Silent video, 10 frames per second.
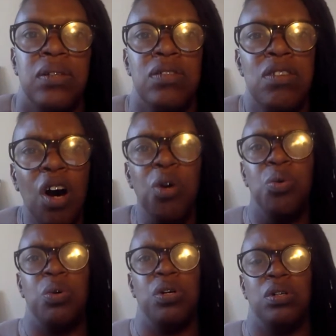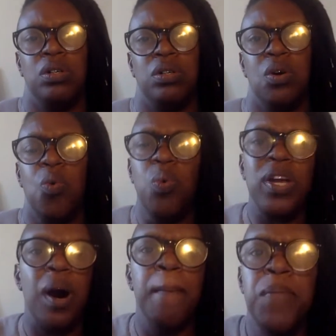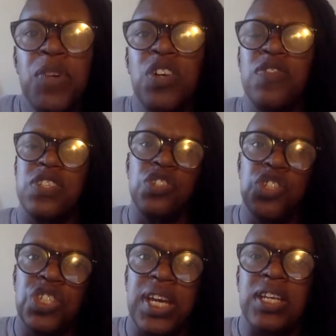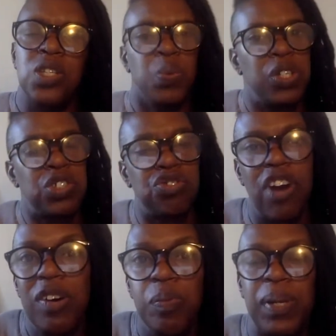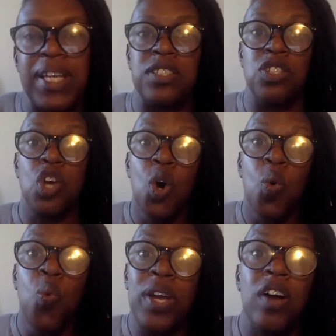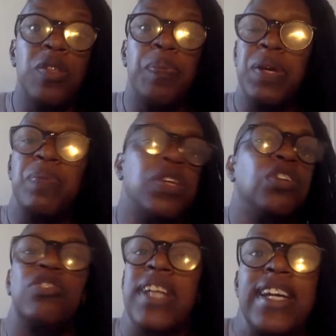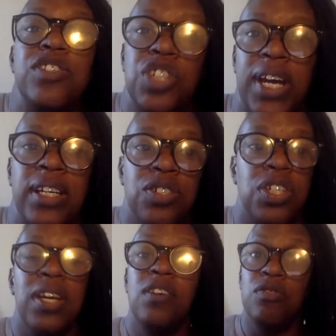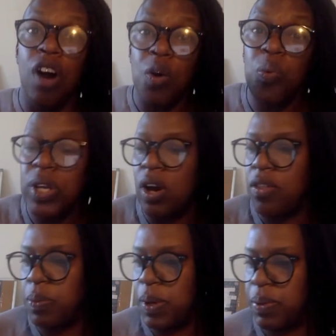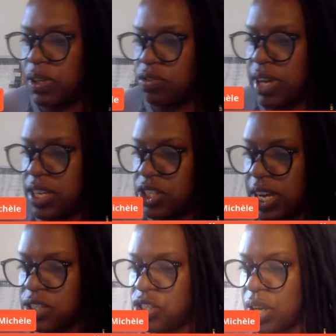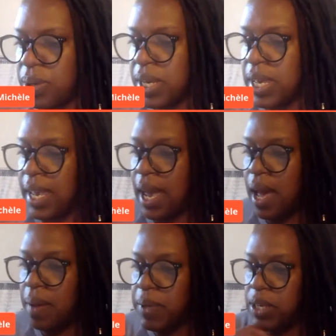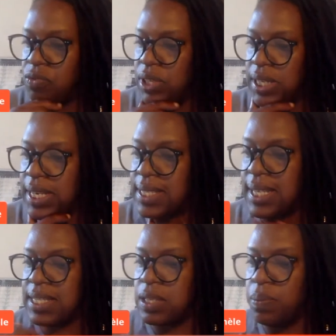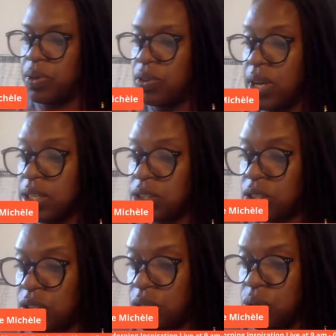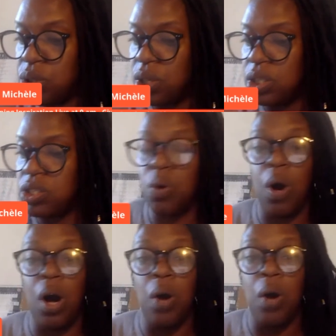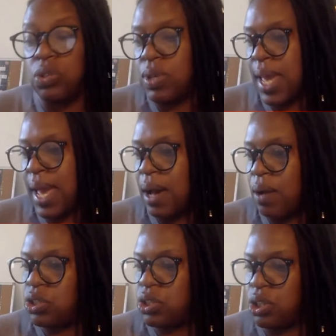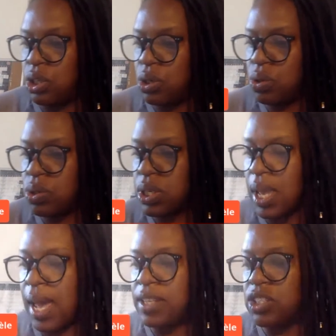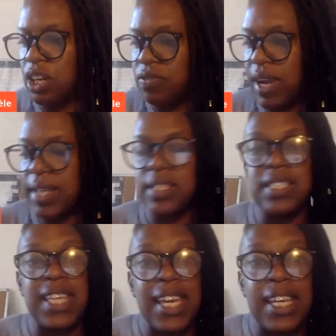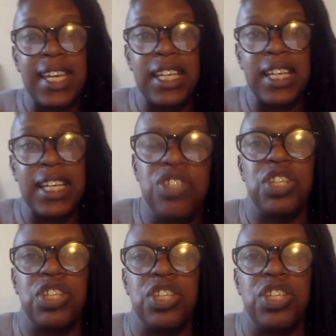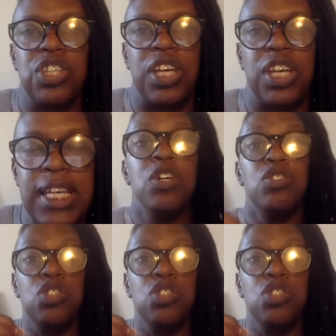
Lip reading: No. We are movers and shakers. We're trailblazers. We are the people that create change, right? We are the people that create change. So it really is simple to use. So I want you now to use and direct, take a stretch, take a leap.